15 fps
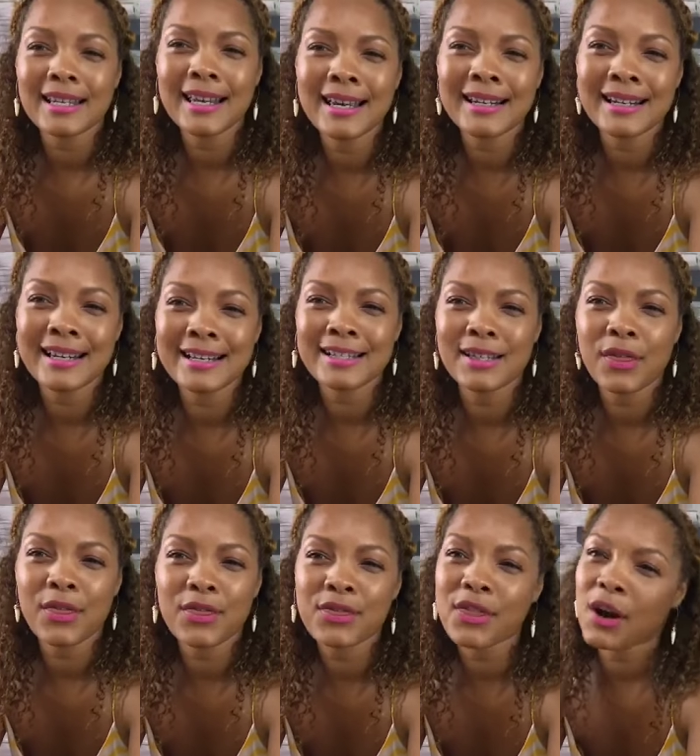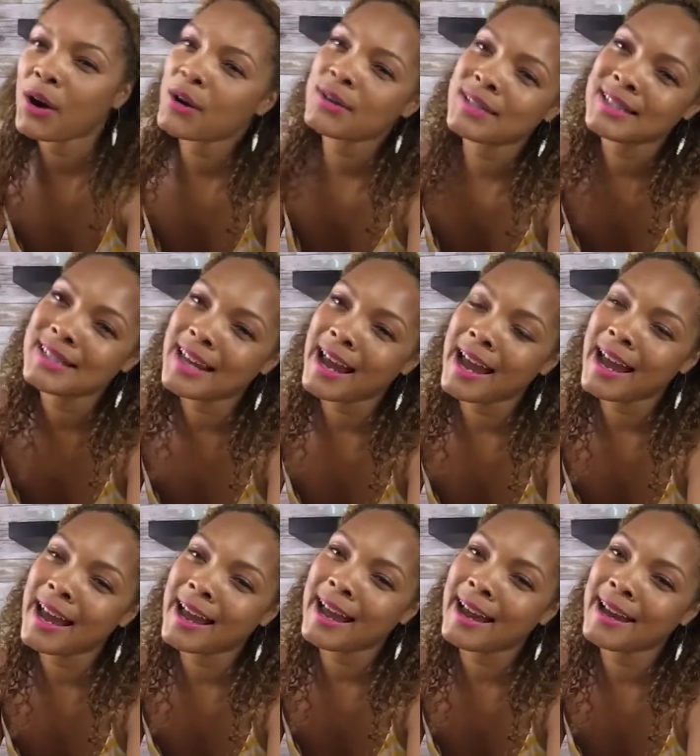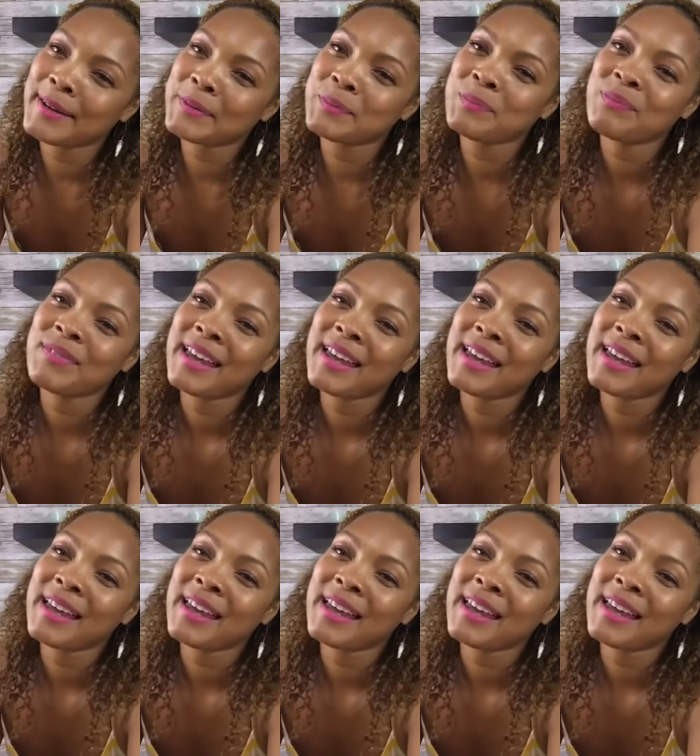it is thursday